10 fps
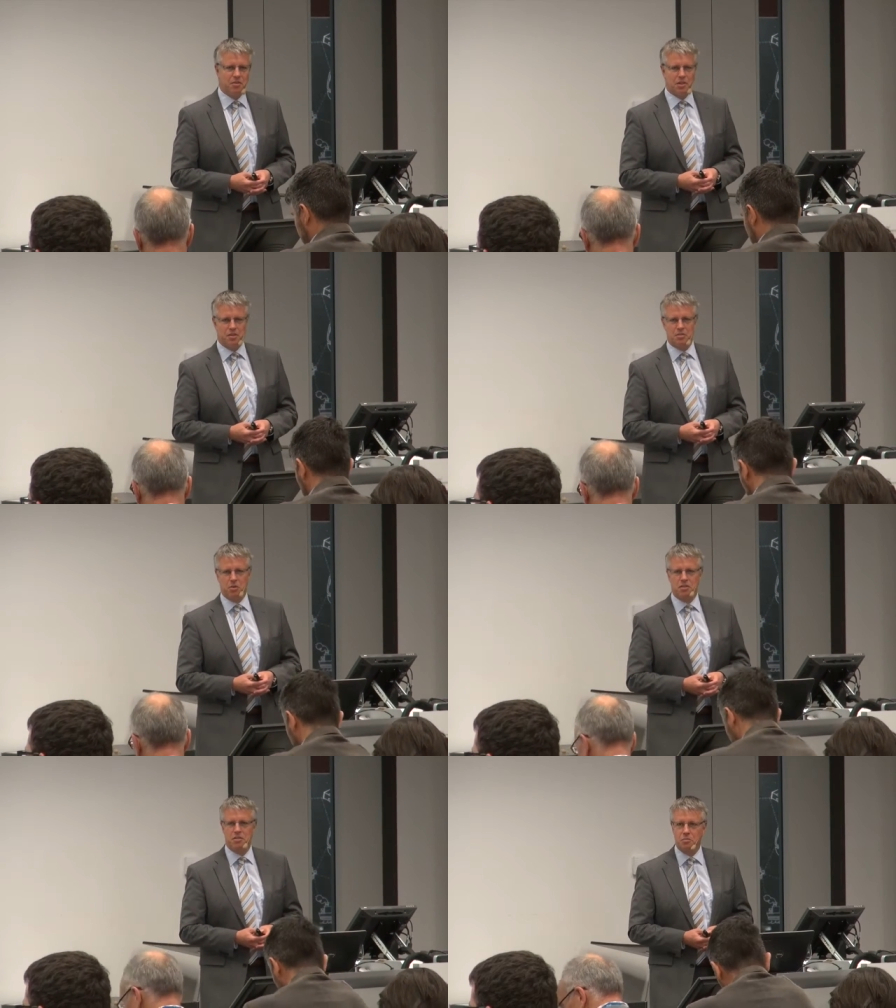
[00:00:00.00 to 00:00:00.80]
which is
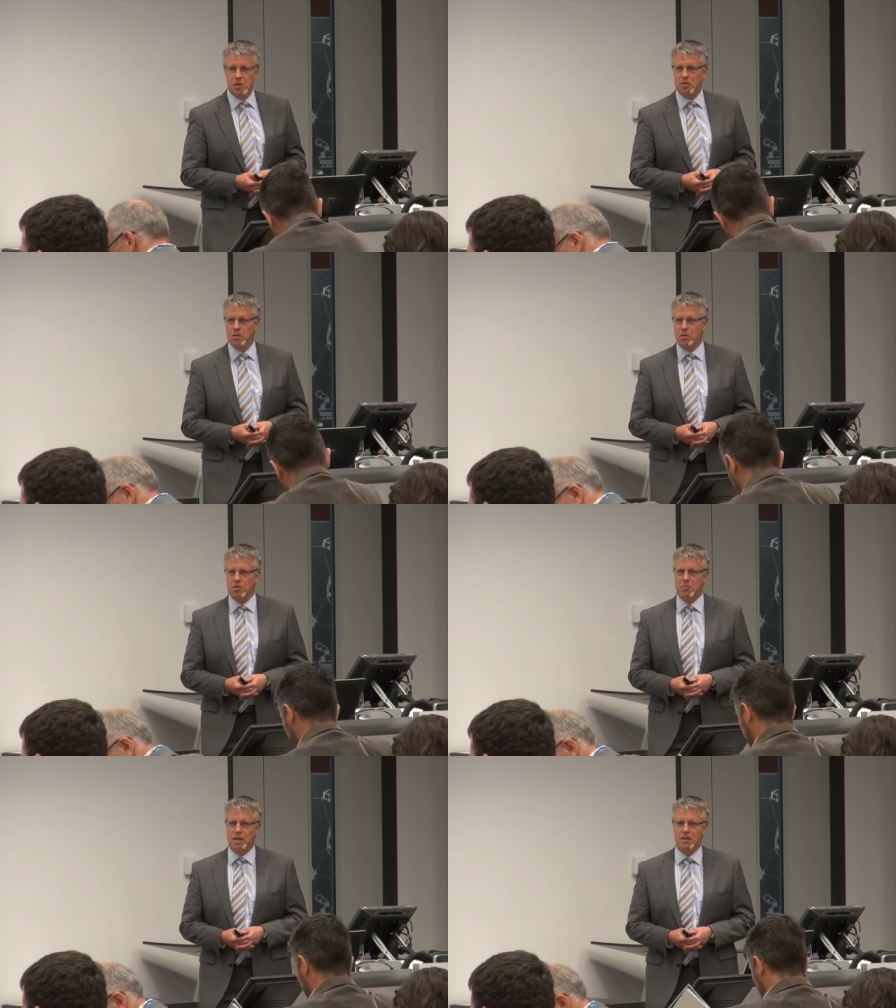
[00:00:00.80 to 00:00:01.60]
much
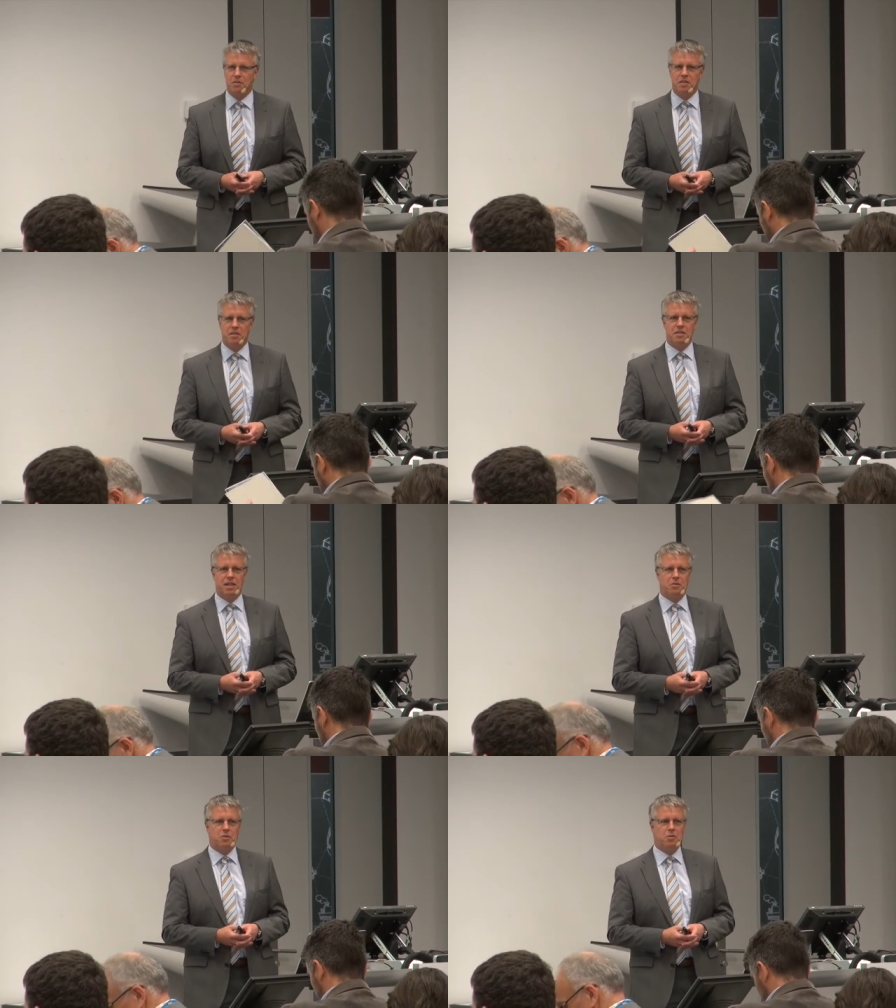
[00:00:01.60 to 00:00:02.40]
talked about in
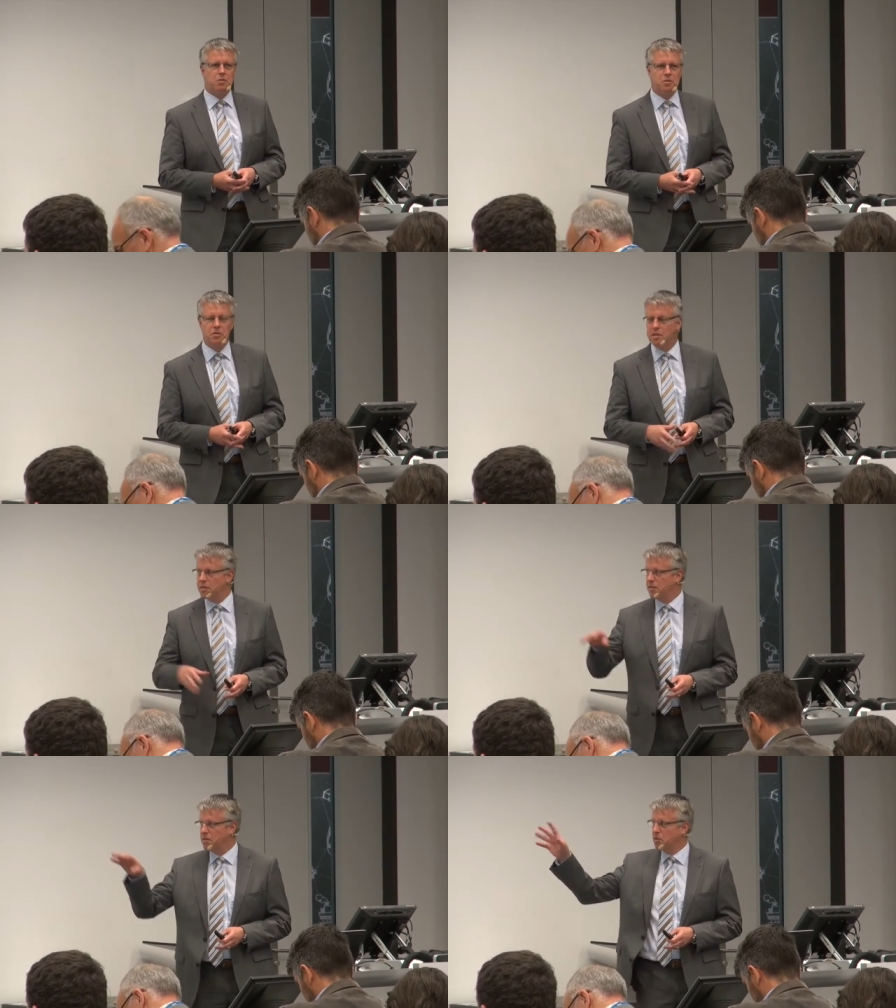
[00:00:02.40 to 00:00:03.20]
our
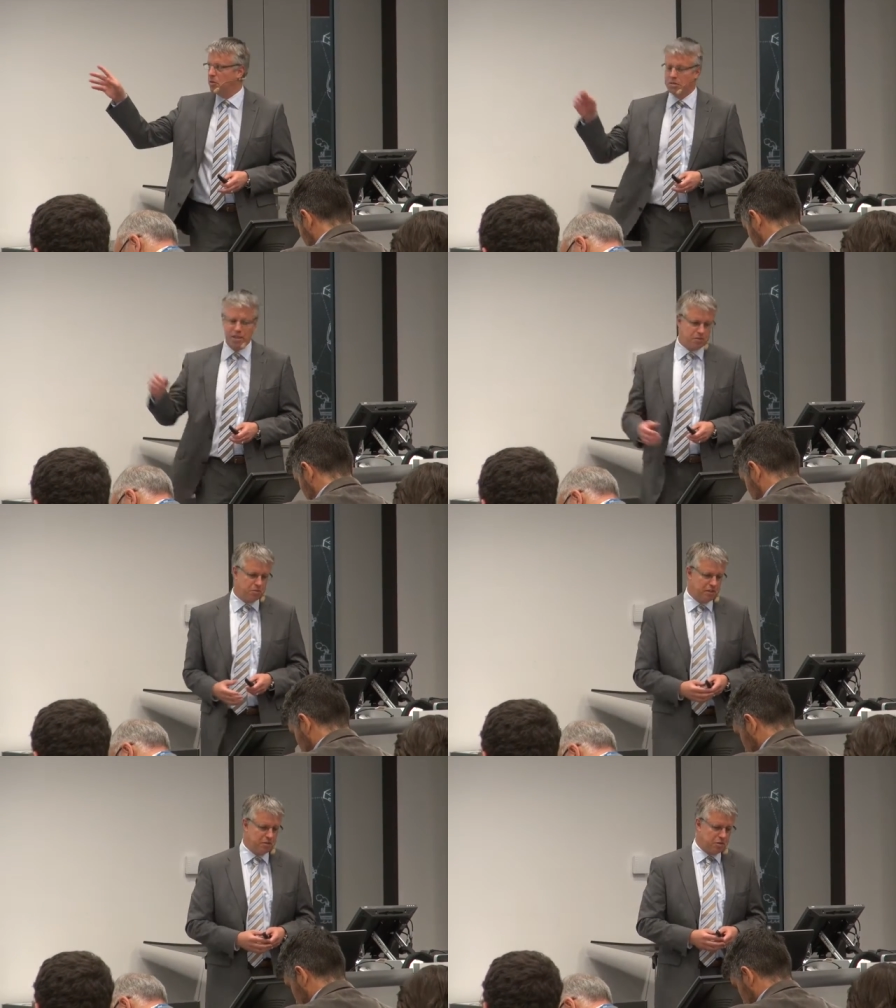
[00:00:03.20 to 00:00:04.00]
community in the context
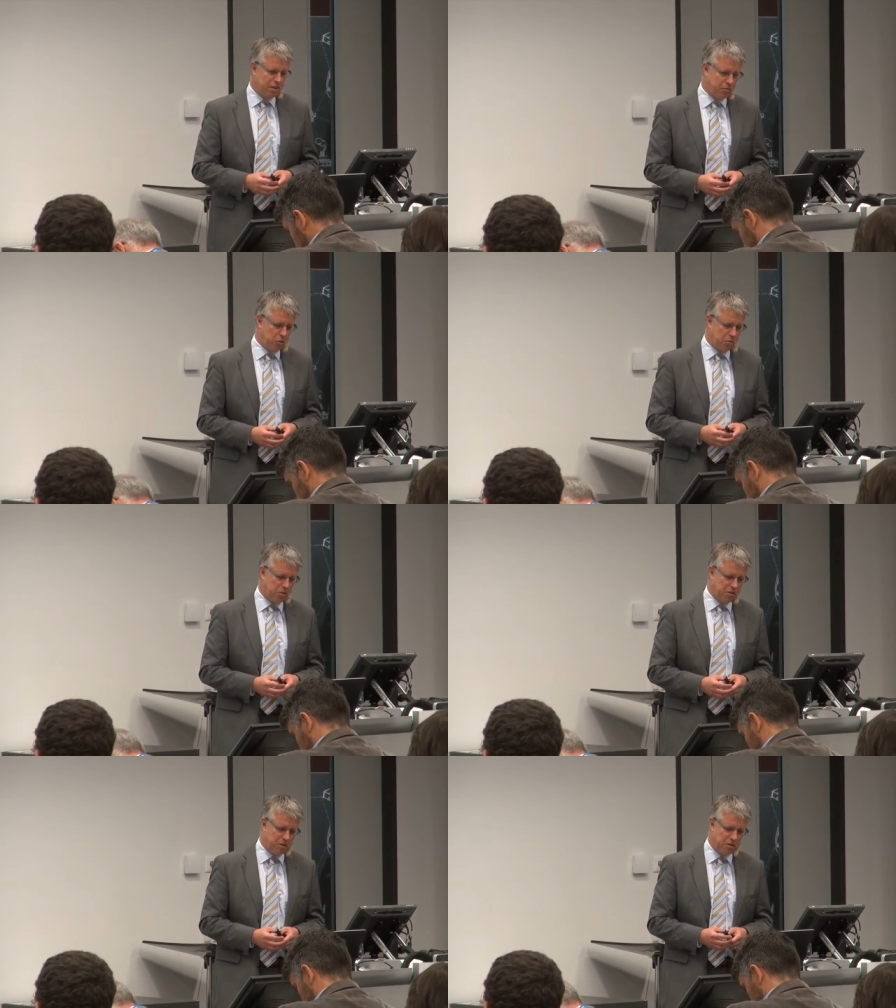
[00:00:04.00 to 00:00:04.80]
of Industry
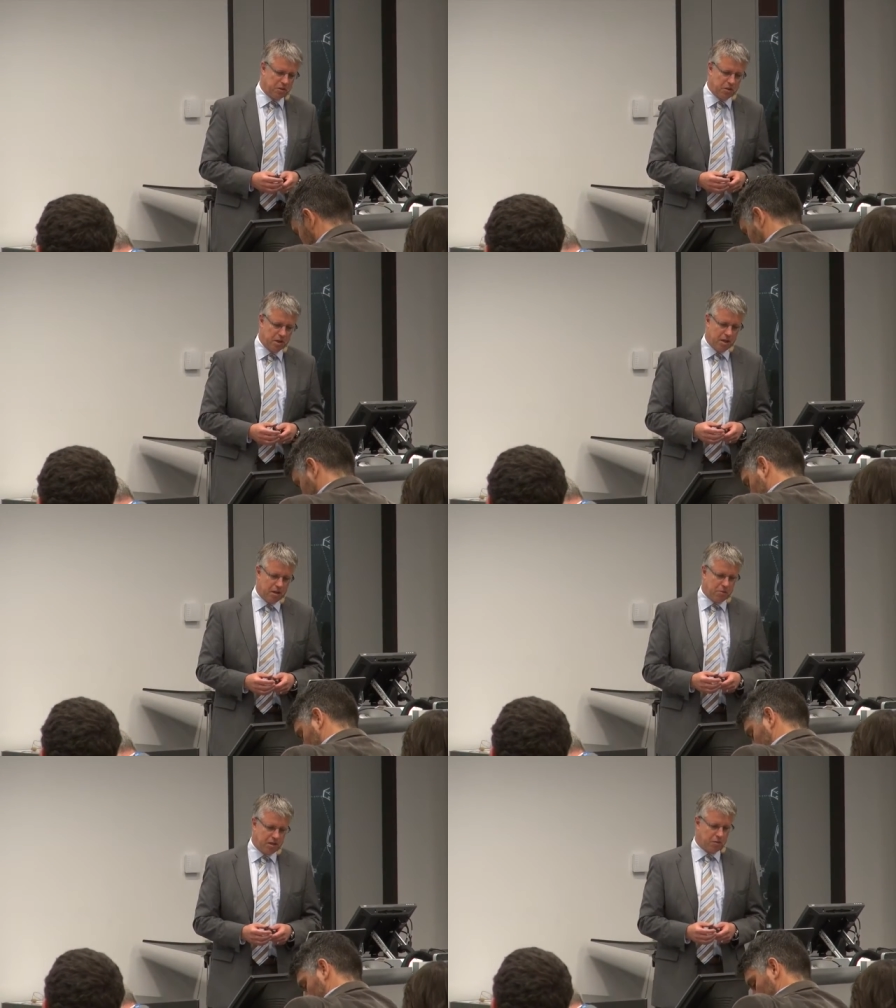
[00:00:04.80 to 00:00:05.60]
4.0,
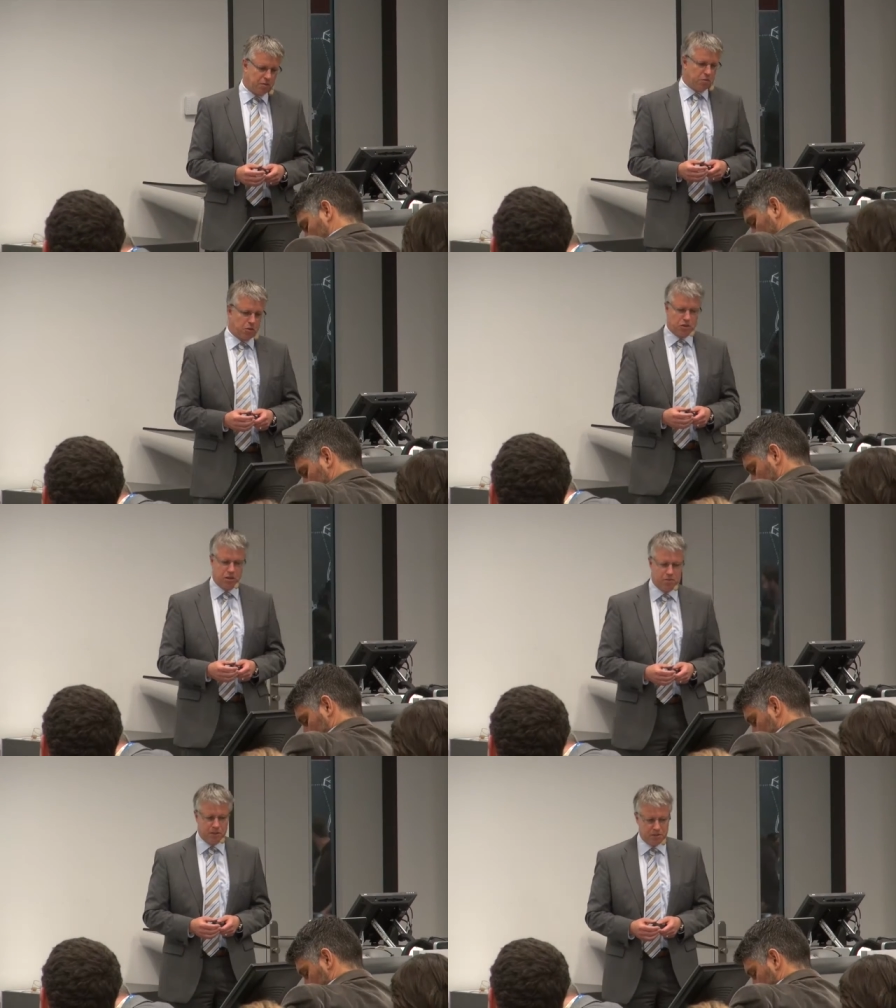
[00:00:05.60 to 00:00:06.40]
but
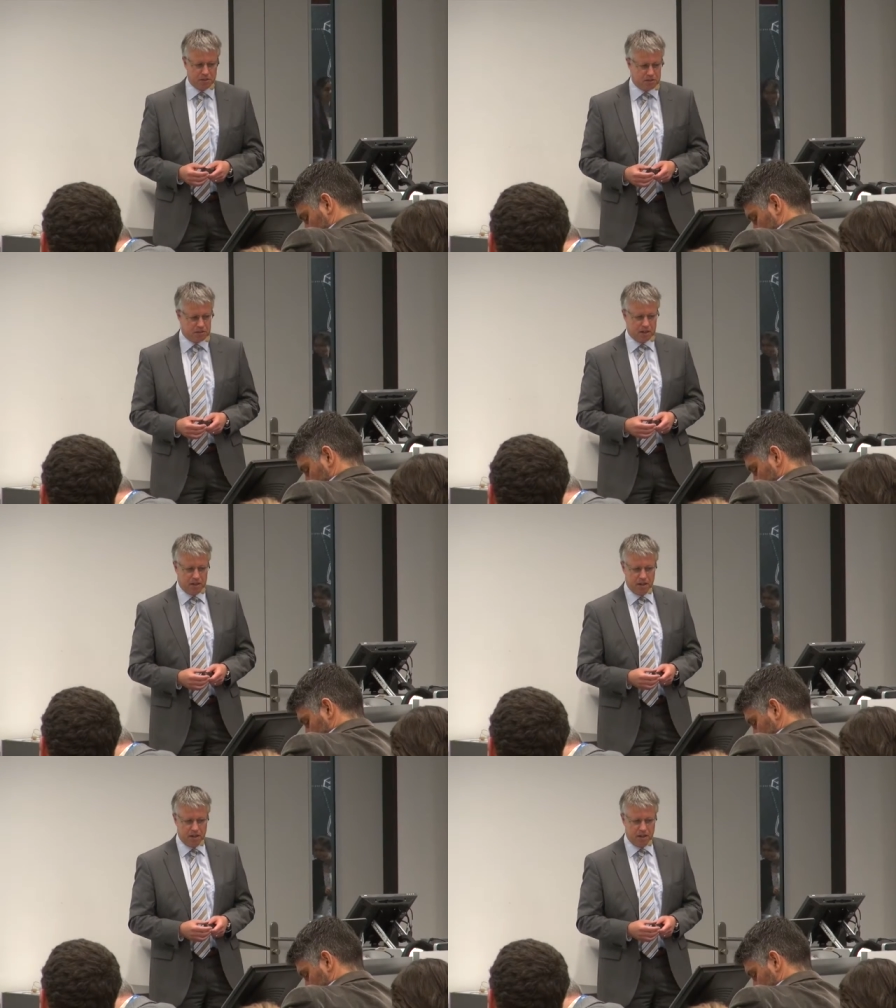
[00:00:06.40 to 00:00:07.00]
unfortunately which is